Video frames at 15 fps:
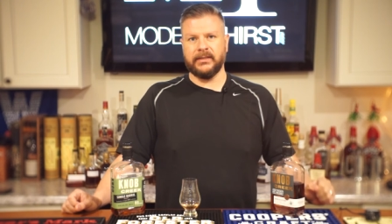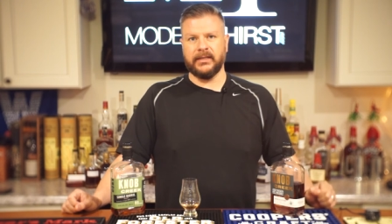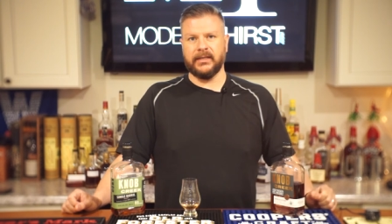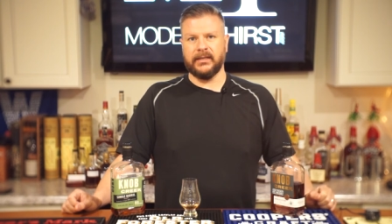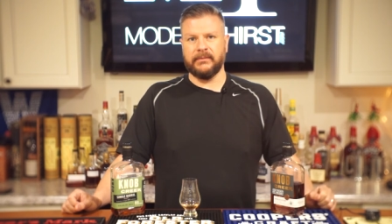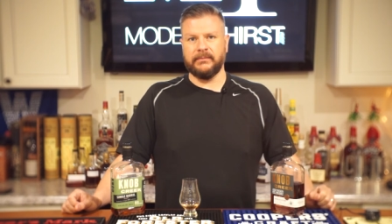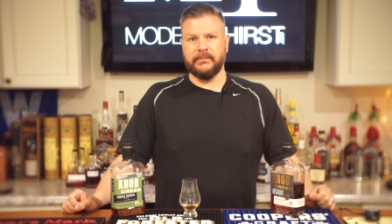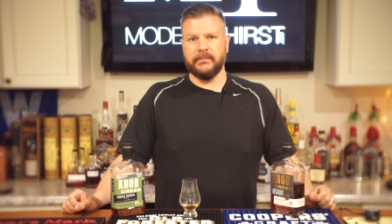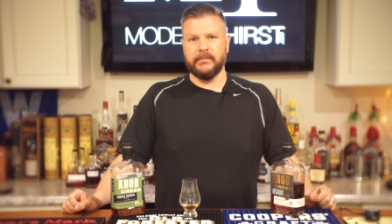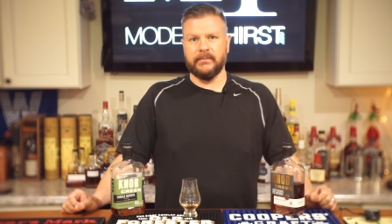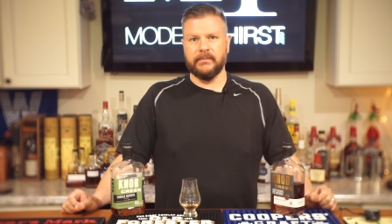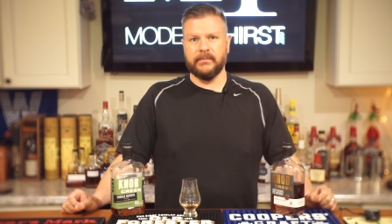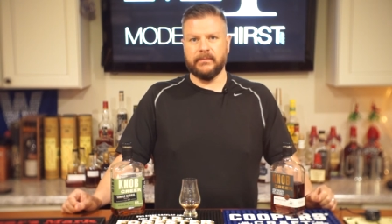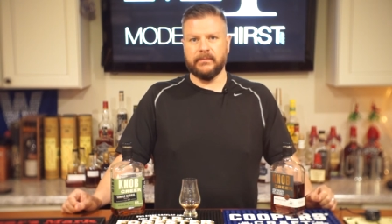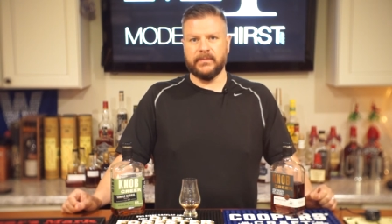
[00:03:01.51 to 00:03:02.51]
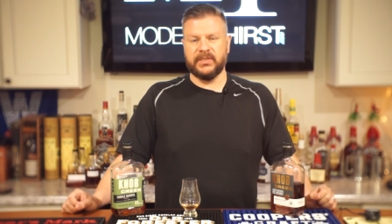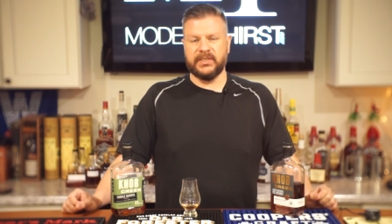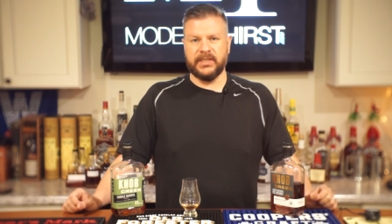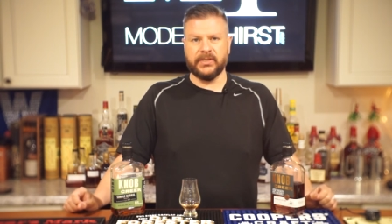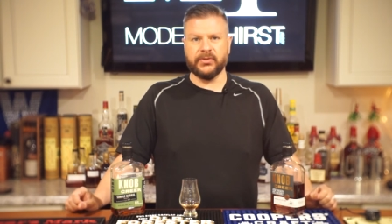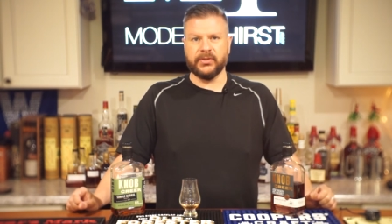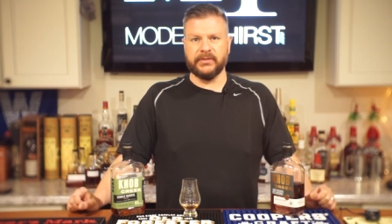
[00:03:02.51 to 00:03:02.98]
um,
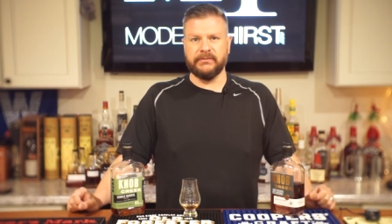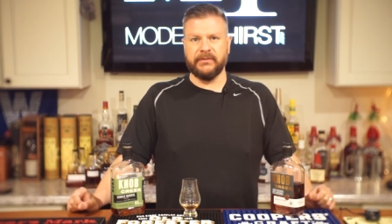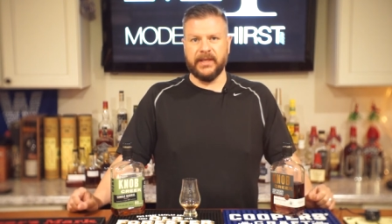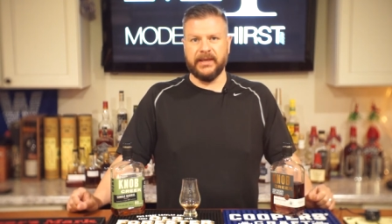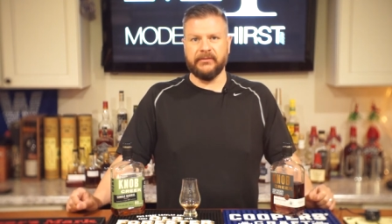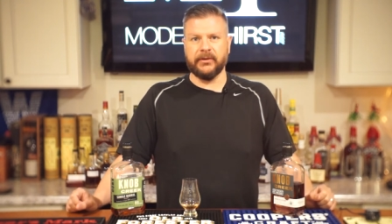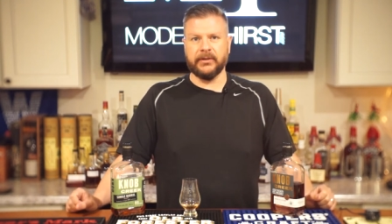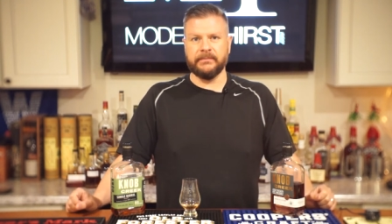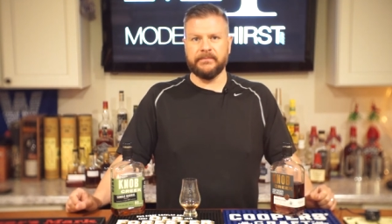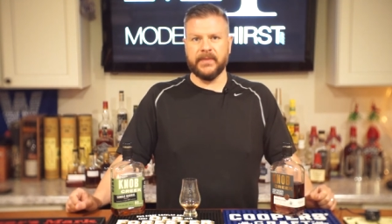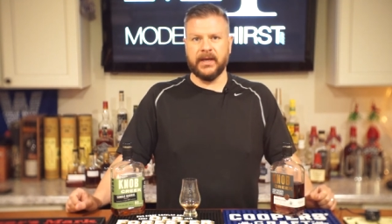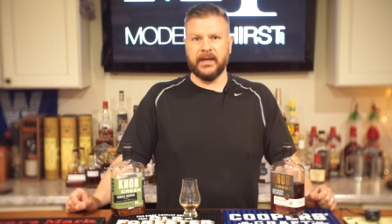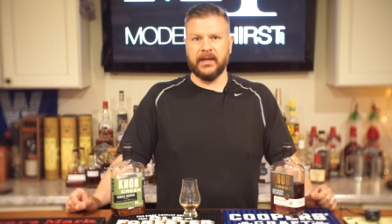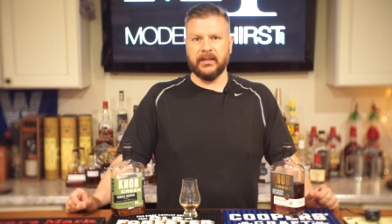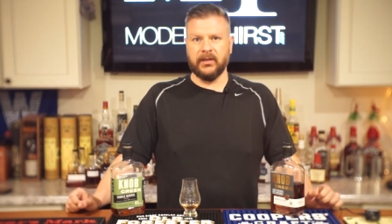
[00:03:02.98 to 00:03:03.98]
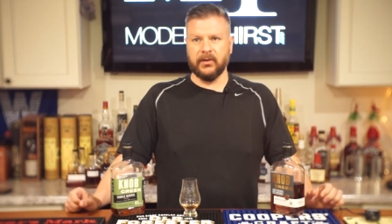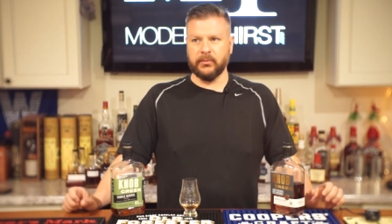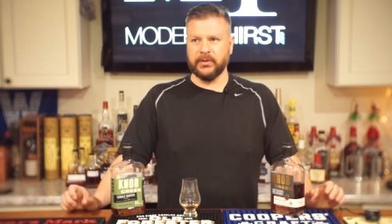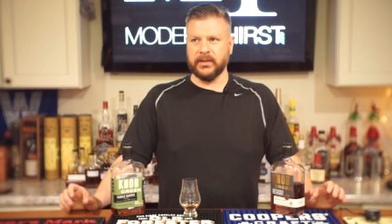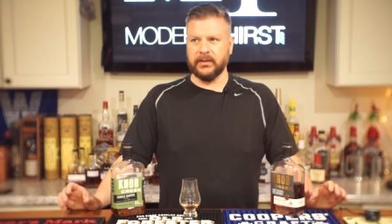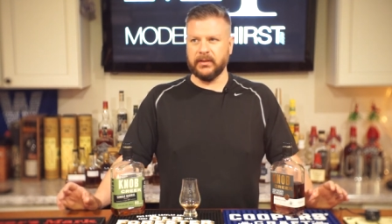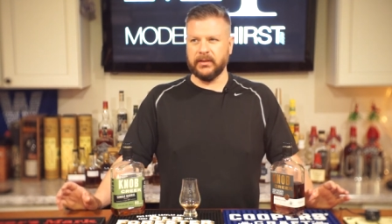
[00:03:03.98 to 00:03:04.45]
citrus flavor, uh, along
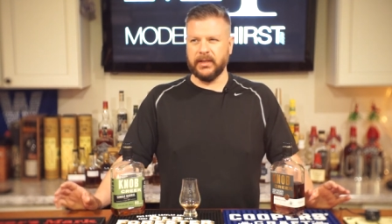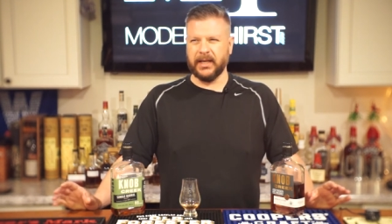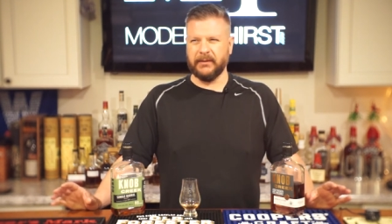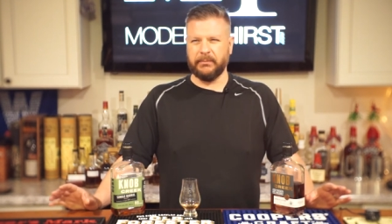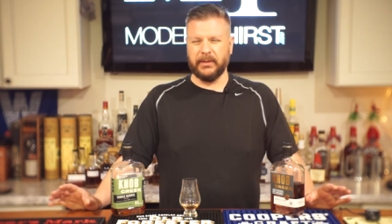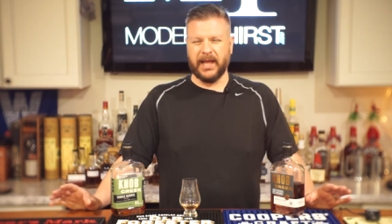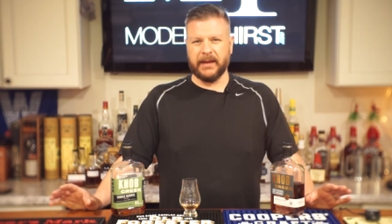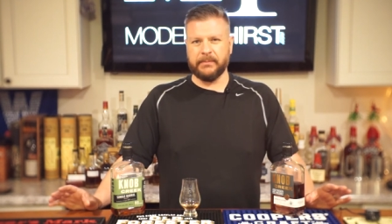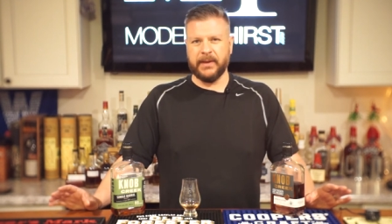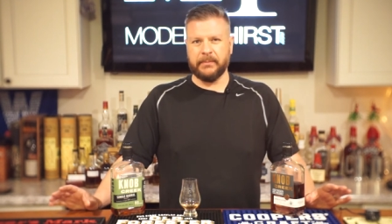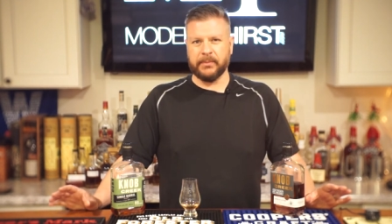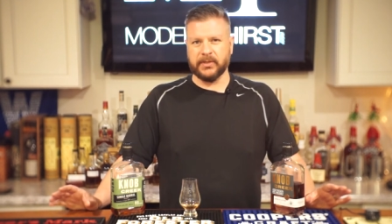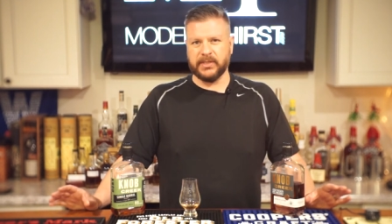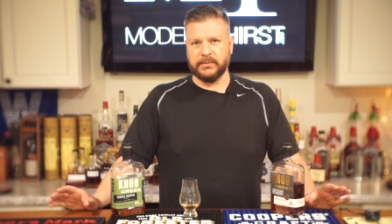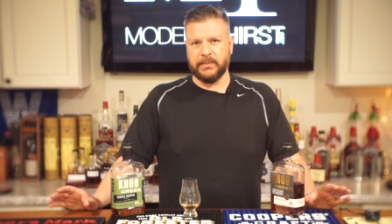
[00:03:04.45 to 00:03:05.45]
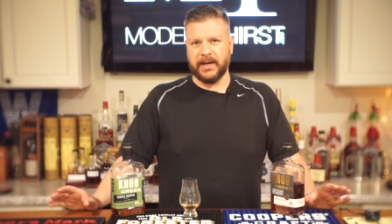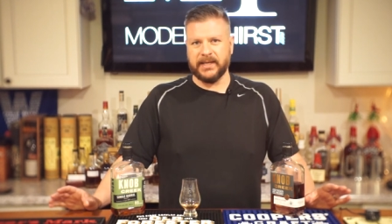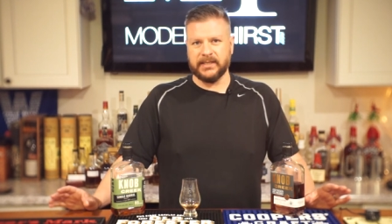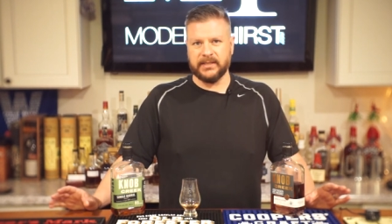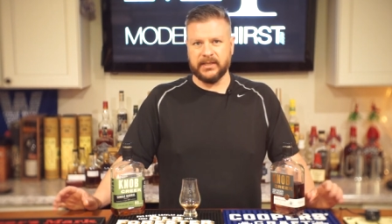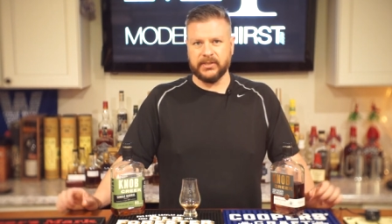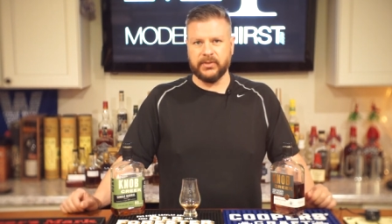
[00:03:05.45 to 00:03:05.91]
with a lot of black pepper
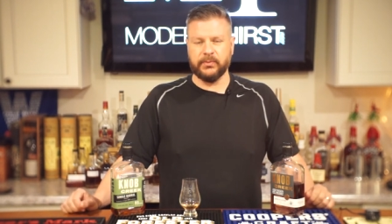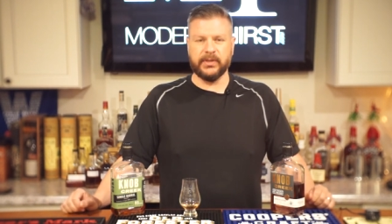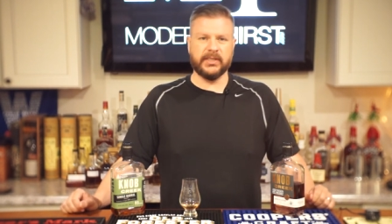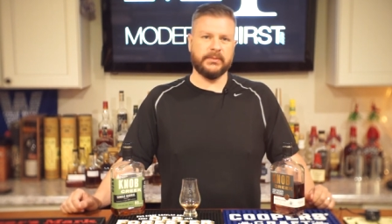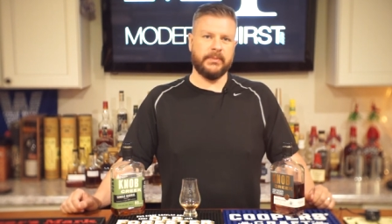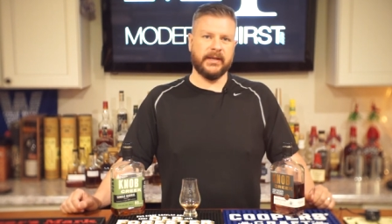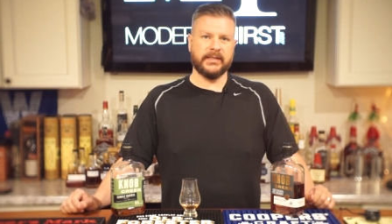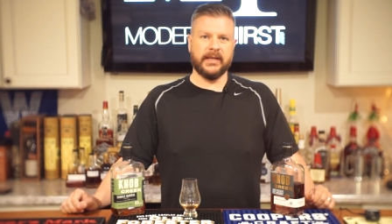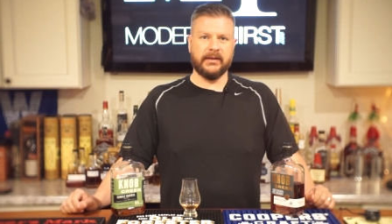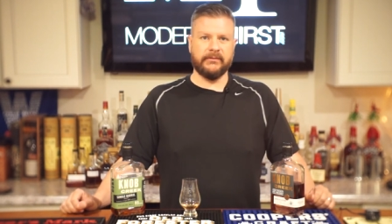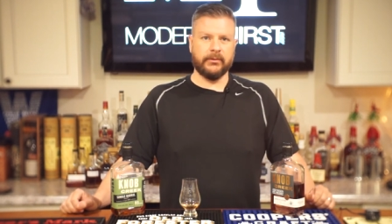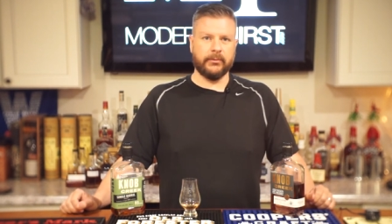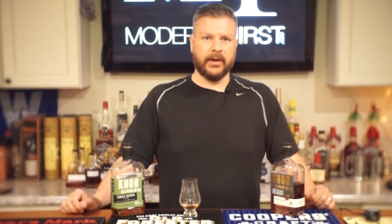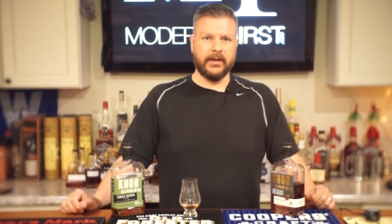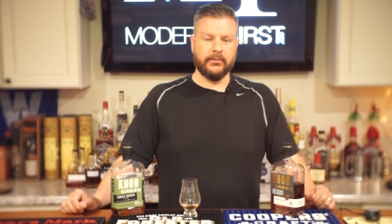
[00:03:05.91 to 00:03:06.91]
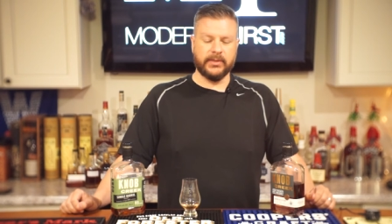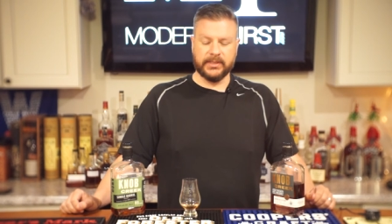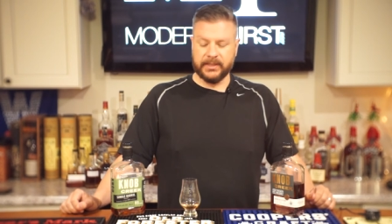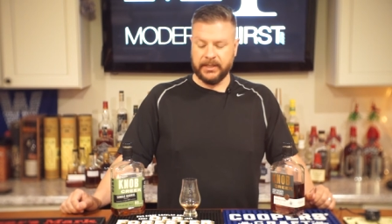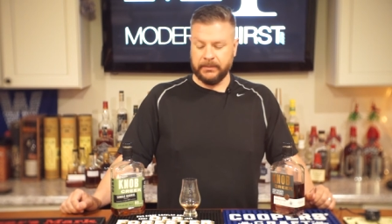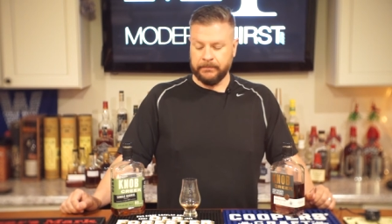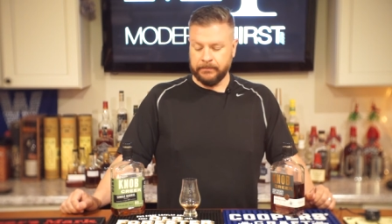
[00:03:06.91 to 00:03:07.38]
spice that you would expect out of a rye
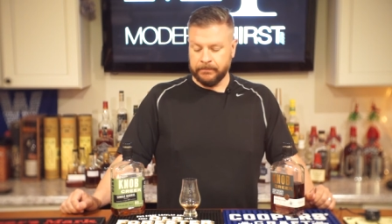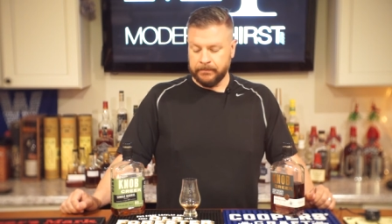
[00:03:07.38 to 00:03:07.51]
whiskey.